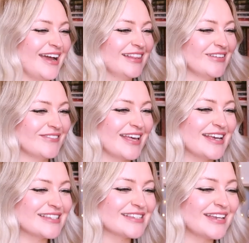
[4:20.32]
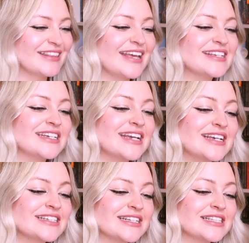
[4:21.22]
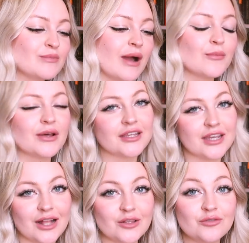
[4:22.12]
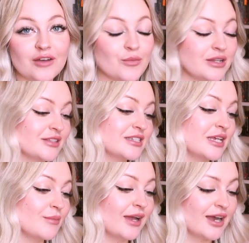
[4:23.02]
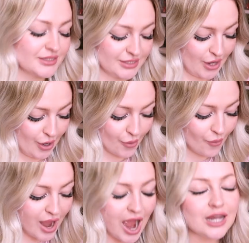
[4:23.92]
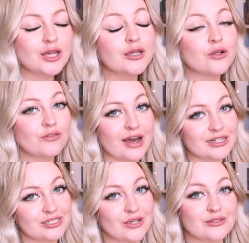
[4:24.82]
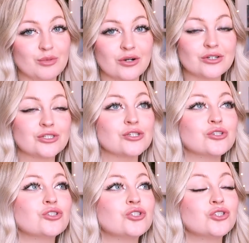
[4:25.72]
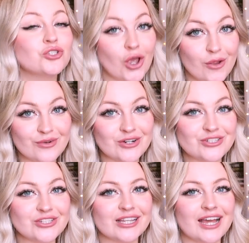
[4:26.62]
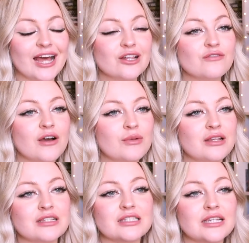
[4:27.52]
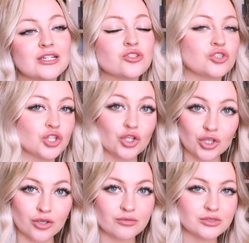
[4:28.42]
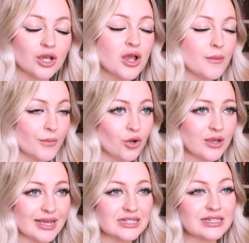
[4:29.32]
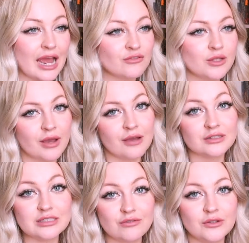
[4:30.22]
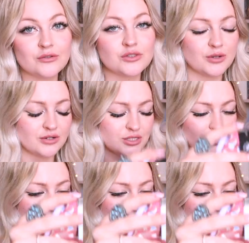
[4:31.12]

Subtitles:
I love this. So this is inspired by The Girl Who Fell Beneath the Sea by Axie O. Love Axie O's books so much. The Girl Who Fell Beneath the Sea is such a cute book. It's definitely perfect if you love Spirited